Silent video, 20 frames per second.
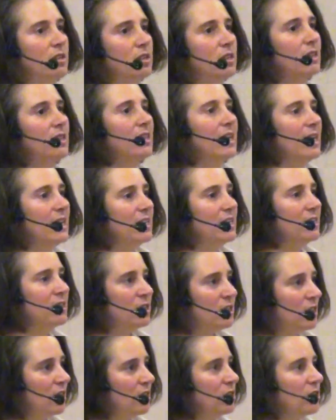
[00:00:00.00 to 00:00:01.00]
into
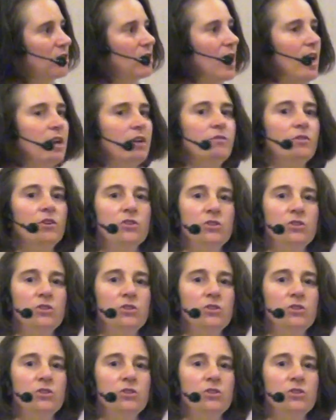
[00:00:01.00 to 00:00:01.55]
latency inside of